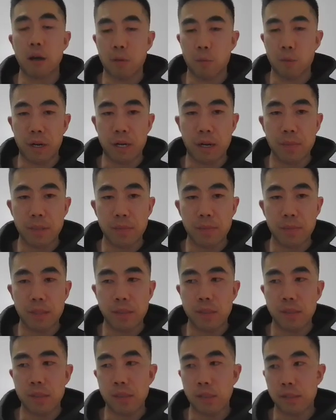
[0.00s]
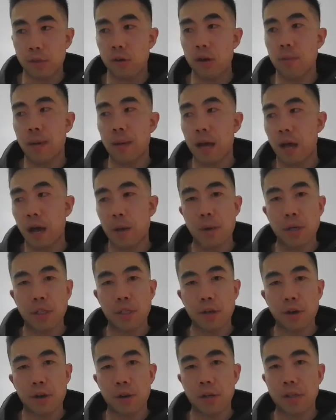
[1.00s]
when it comes to business, it's not about how
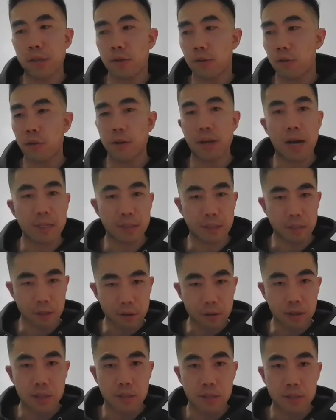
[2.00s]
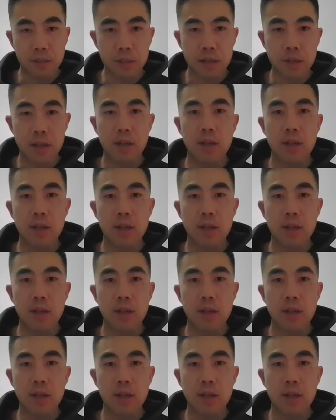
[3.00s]
much you earn, it's who lasts the longest.